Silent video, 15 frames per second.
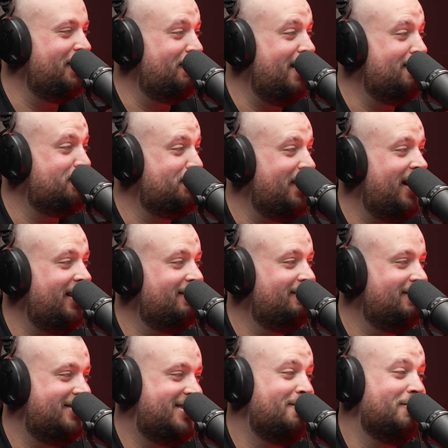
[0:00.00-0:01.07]
the refs, but
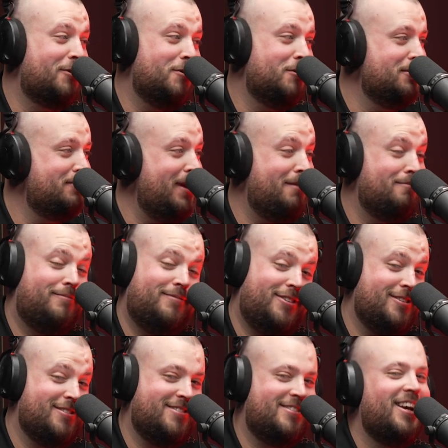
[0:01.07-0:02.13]
some of the calls, man,
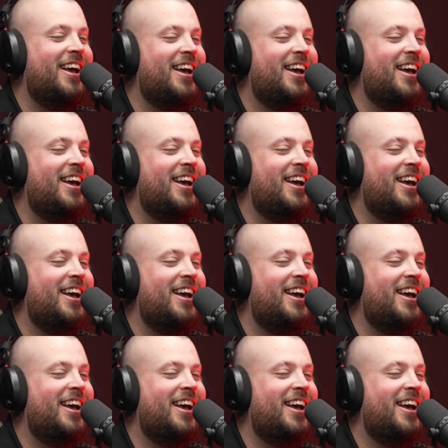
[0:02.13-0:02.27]
Jesus.